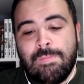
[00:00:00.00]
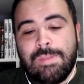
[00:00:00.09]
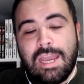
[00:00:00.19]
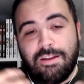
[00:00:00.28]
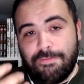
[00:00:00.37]

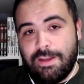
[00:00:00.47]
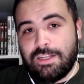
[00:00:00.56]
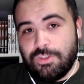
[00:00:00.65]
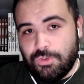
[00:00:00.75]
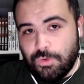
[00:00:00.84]
and
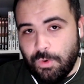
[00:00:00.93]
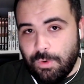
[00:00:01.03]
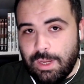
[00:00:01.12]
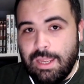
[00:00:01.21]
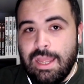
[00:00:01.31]
affect the
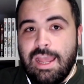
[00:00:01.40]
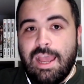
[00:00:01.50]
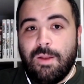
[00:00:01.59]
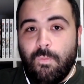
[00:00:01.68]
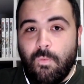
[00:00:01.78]
story
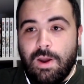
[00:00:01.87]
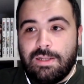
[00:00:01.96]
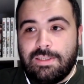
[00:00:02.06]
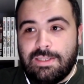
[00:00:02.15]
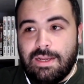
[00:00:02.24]
and
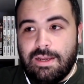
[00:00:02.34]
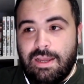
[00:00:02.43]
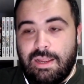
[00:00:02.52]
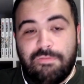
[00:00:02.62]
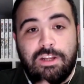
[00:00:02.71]
what uh,
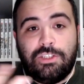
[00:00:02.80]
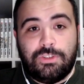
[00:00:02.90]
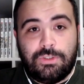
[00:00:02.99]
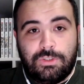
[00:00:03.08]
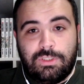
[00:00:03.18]

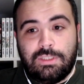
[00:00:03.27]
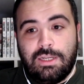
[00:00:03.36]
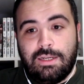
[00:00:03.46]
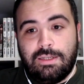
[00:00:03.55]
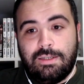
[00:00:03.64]
adventures
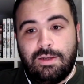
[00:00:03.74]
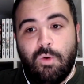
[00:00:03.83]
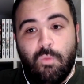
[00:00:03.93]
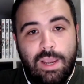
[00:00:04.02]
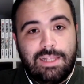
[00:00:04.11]
uh,
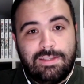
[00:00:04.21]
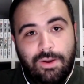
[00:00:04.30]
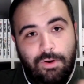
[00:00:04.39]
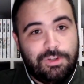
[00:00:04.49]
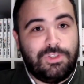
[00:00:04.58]
await
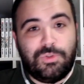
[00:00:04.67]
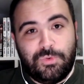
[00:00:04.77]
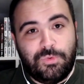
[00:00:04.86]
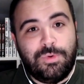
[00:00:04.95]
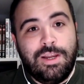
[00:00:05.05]
our
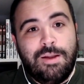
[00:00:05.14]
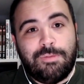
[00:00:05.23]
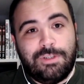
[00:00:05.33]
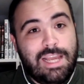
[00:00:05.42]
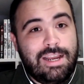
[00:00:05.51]
two
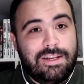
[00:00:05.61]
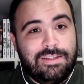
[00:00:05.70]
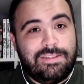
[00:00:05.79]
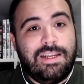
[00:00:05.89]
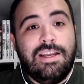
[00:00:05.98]

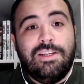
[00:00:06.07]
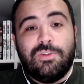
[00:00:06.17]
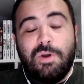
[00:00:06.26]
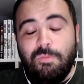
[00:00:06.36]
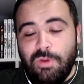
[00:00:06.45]
protagonists.
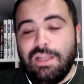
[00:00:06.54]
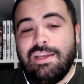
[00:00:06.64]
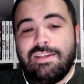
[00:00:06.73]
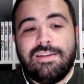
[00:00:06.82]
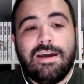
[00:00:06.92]
So I'm
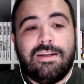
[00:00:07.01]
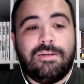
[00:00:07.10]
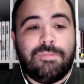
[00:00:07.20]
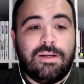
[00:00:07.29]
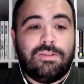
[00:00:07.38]
really excited
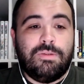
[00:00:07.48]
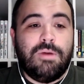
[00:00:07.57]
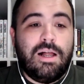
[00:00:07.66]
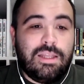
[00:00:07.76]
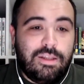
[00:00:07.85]
about
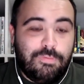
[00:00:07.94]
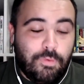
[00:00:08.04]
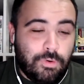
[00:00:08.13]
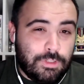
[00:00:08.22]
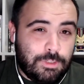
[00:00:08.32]
Somali and the Forest